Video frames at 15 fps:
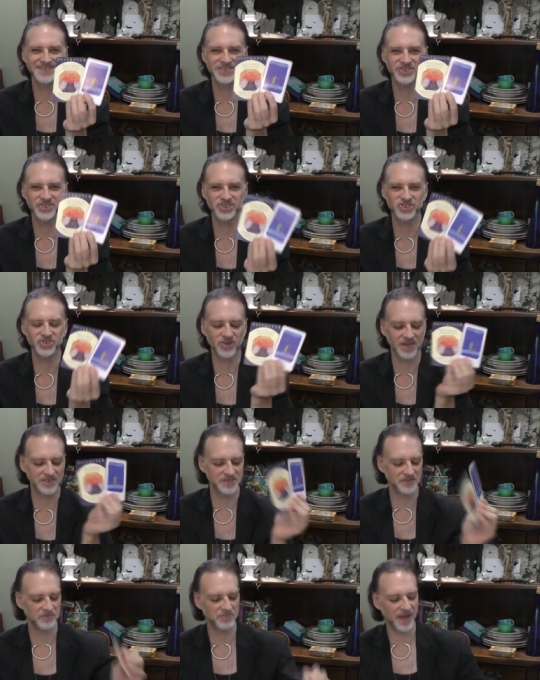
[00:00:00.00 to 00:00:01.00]
this
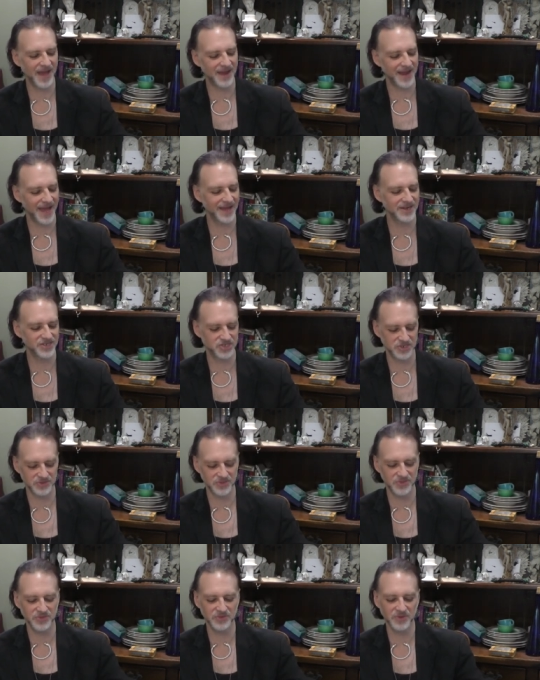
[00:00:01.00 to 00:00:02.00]
destructive bad
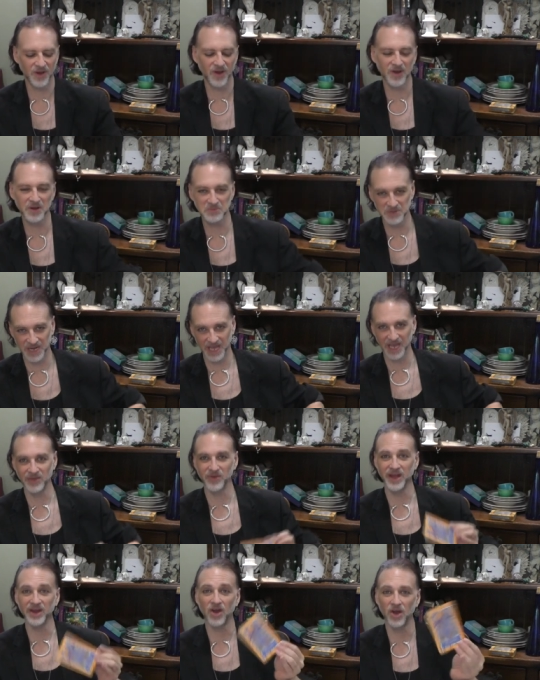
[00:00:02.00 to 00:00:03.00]
attitude through harmony,
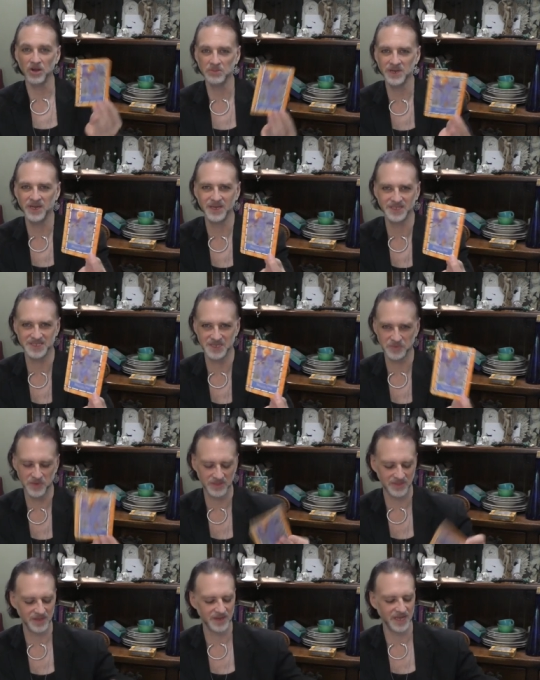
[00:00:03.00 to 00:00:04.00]
right? Harmonizing
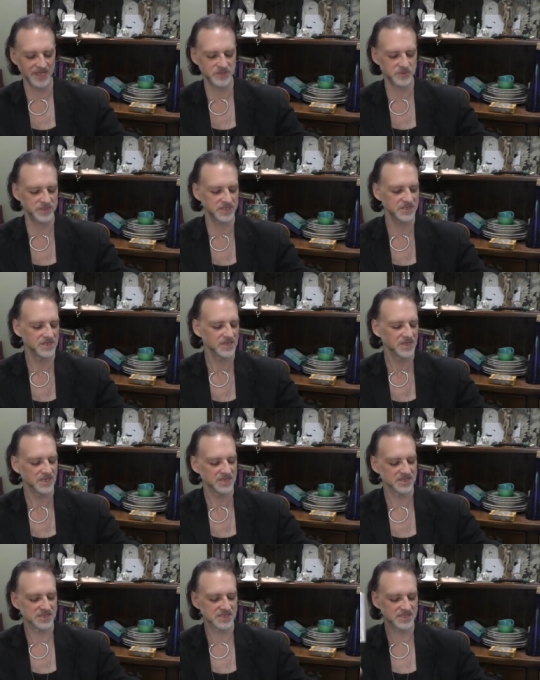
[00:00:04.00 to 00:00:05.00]
with it, as we
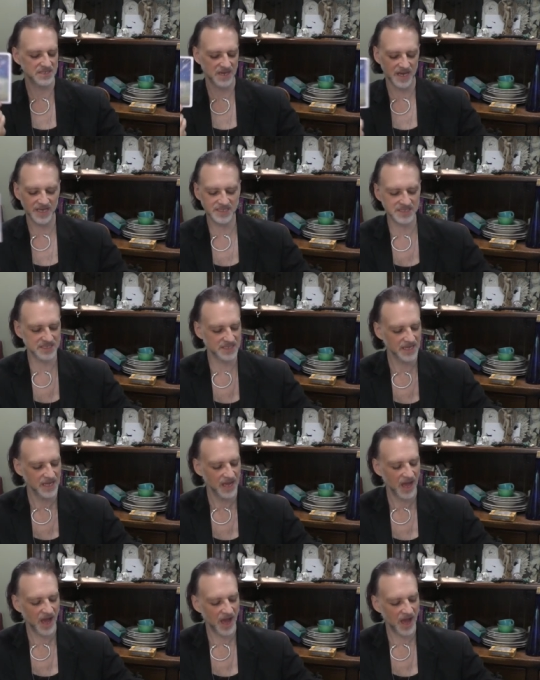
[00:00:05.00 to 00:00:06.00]
discussed.
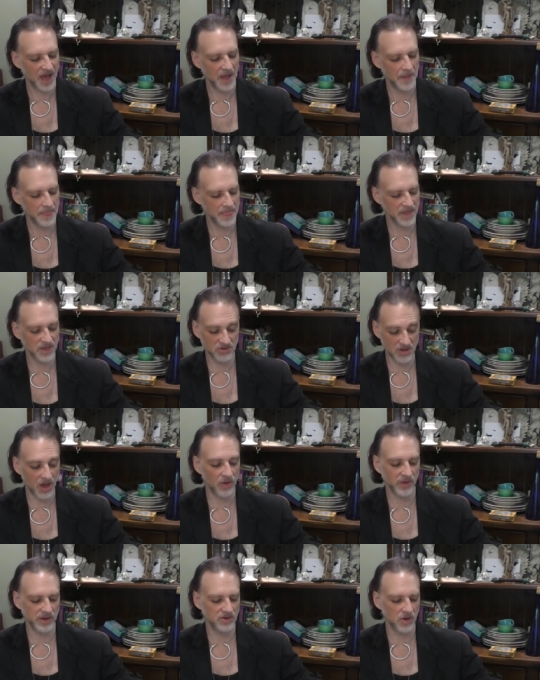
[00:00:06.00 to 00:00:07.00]
Um, you
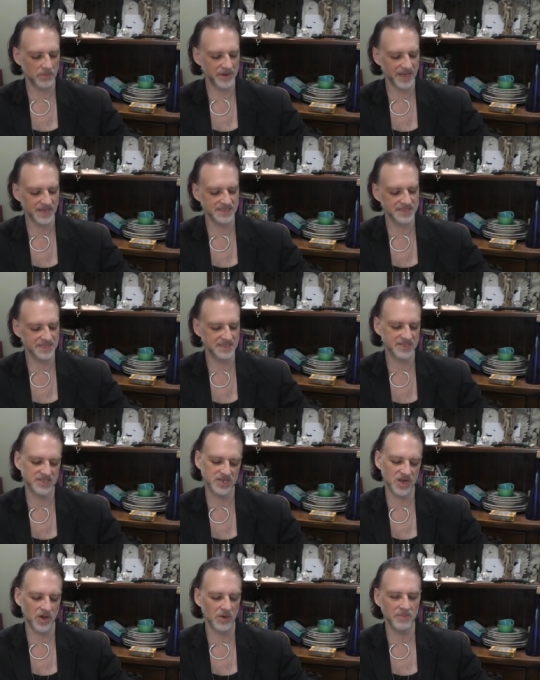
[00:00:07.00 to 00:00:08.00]
know, and nobody else needs
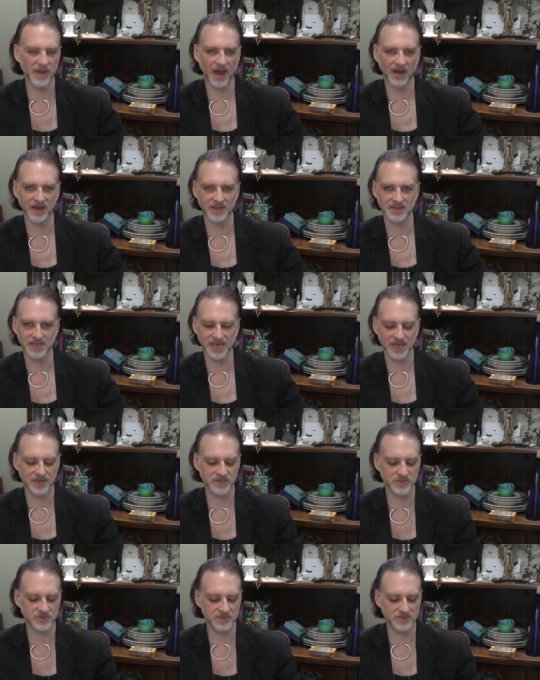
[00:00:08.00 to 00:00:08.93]
to know about it, Leos.